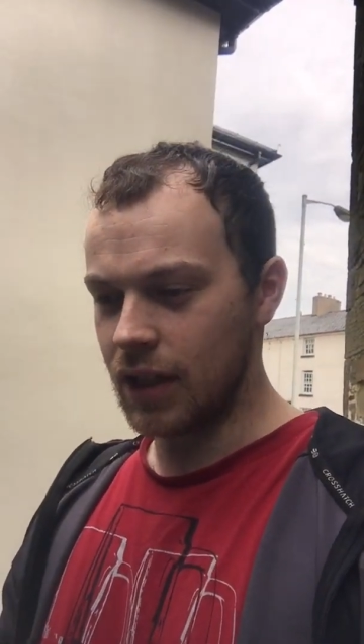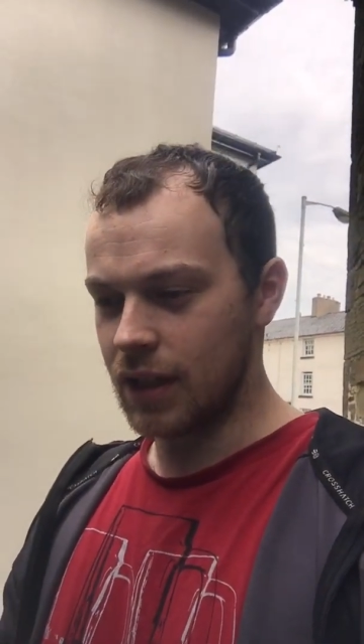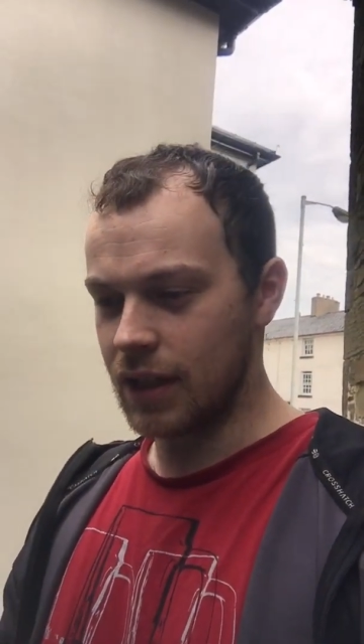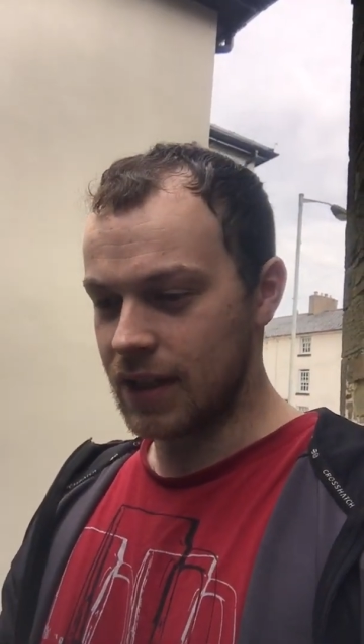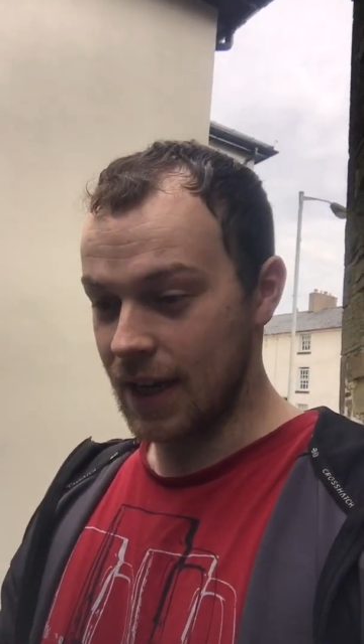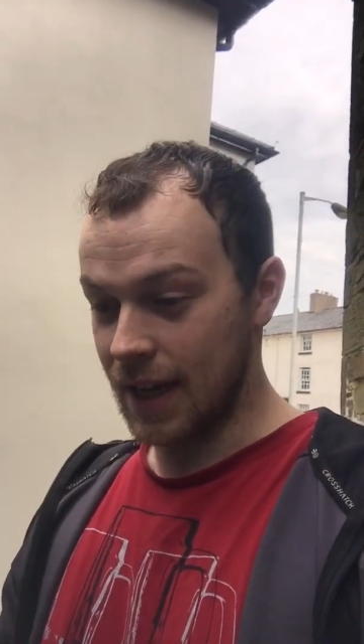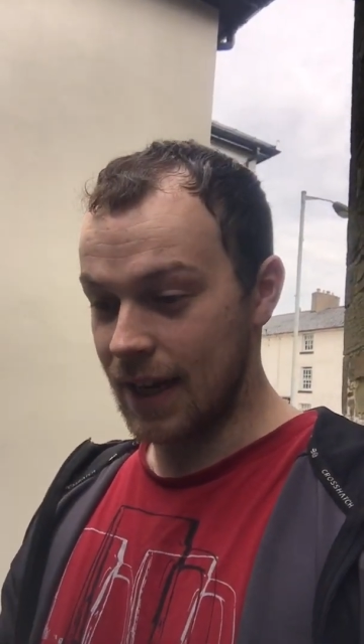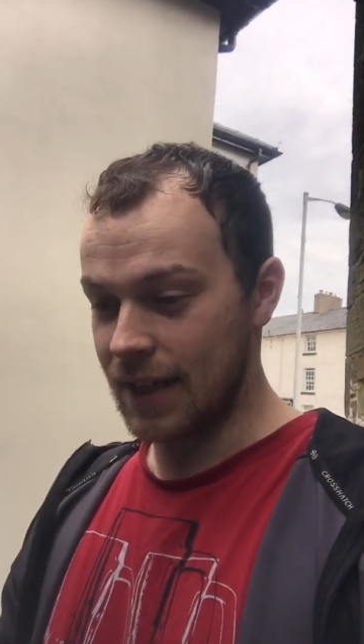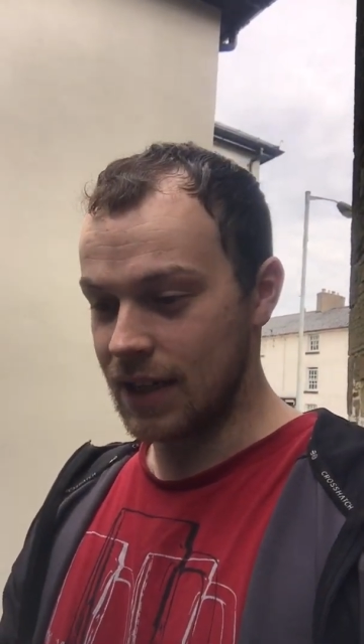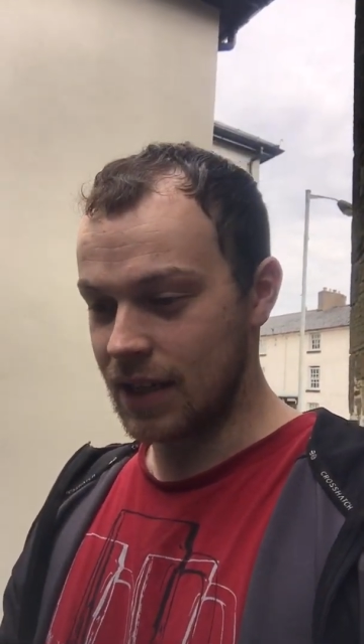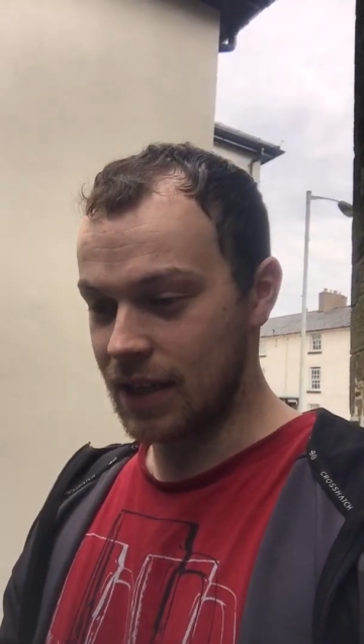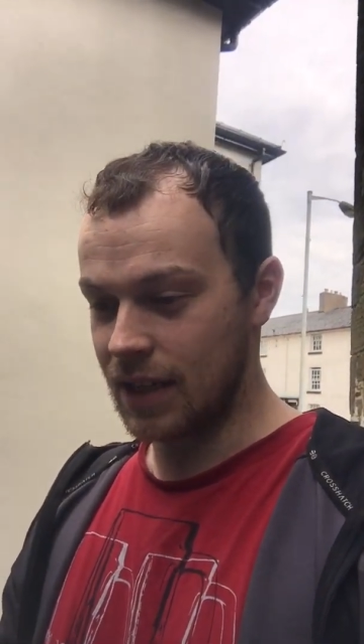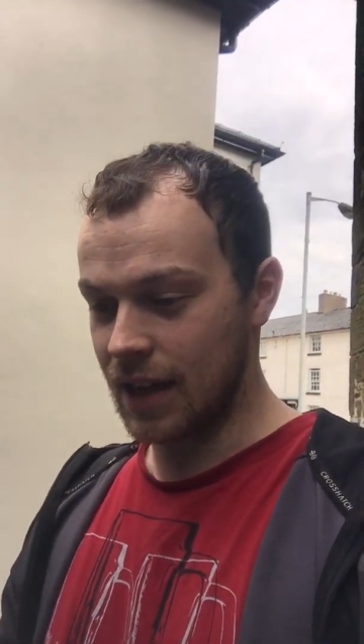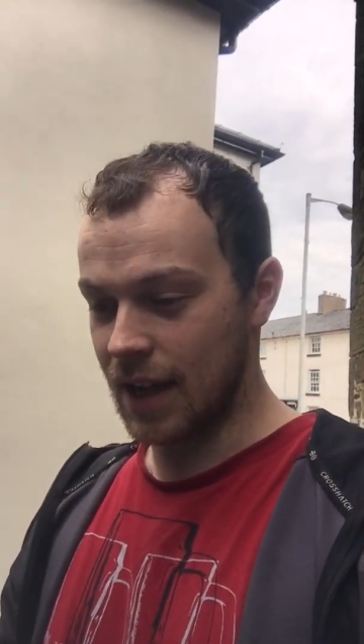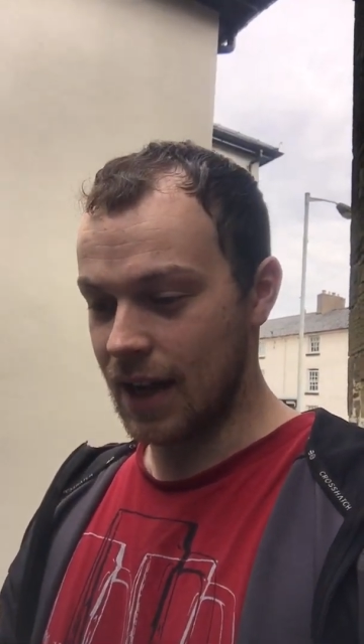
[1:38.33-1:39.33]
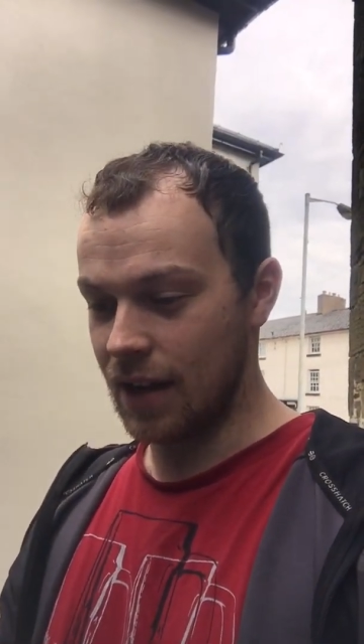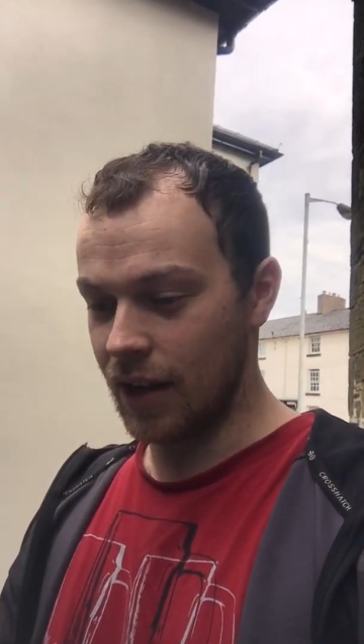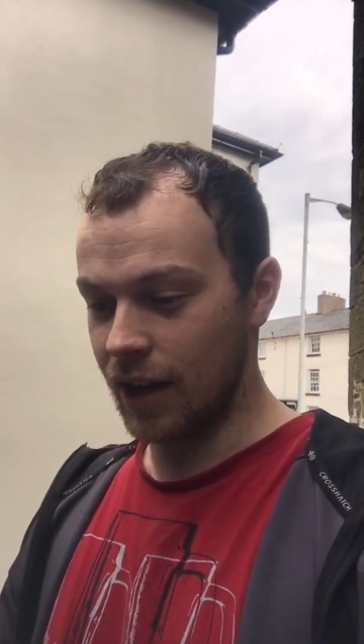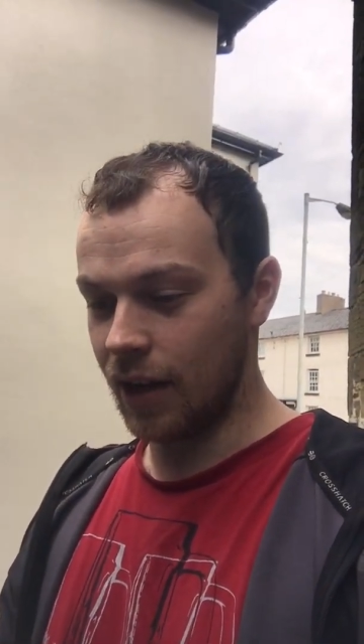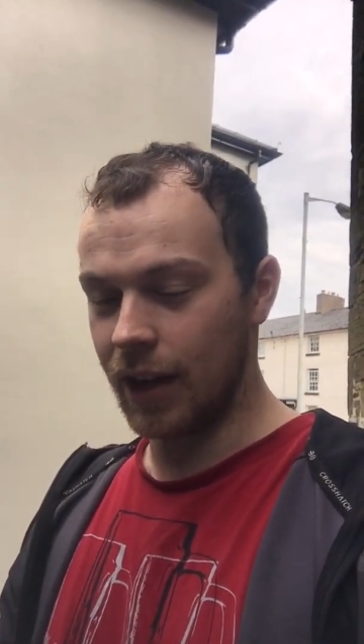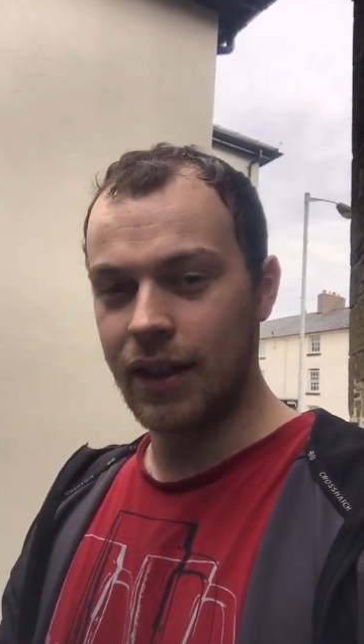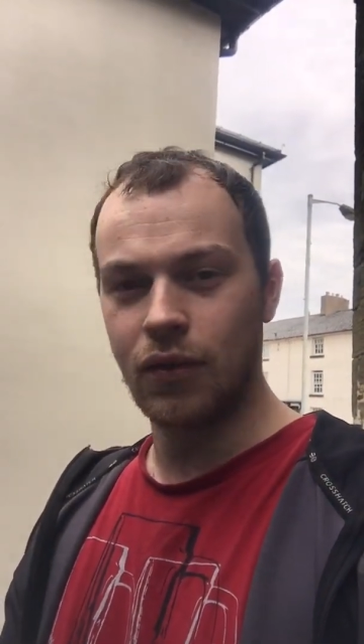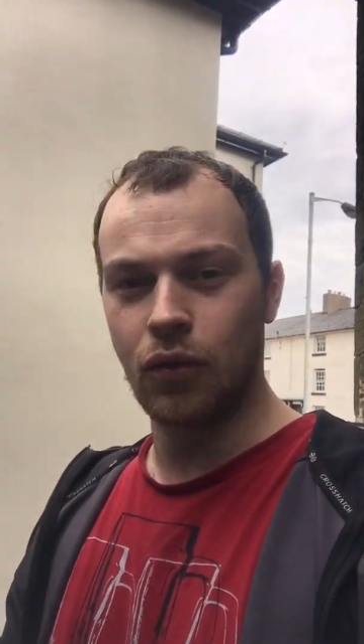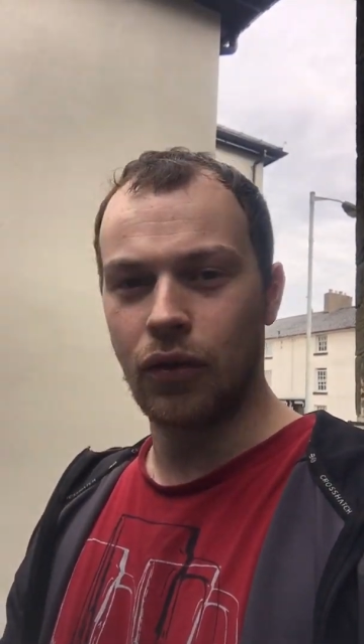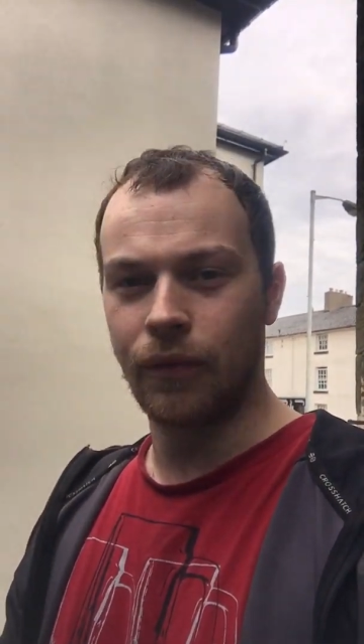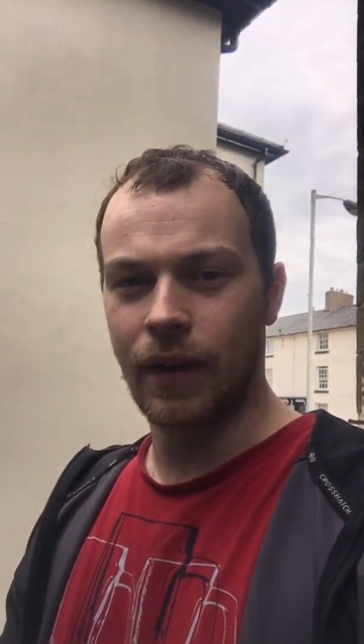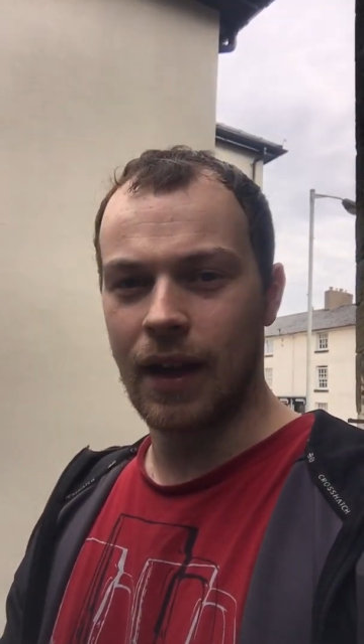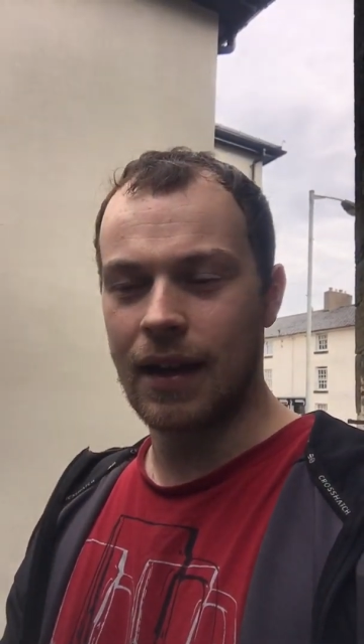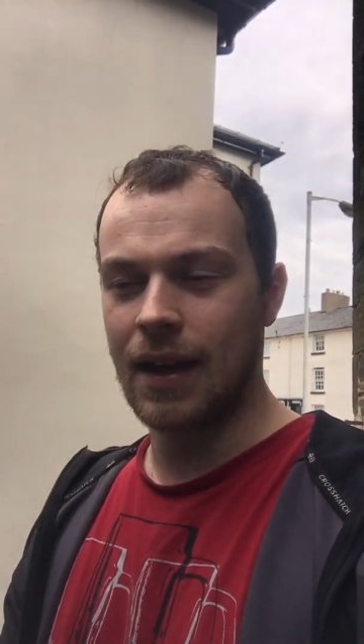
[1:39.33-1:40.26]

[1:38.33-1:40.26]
test and I idled the van.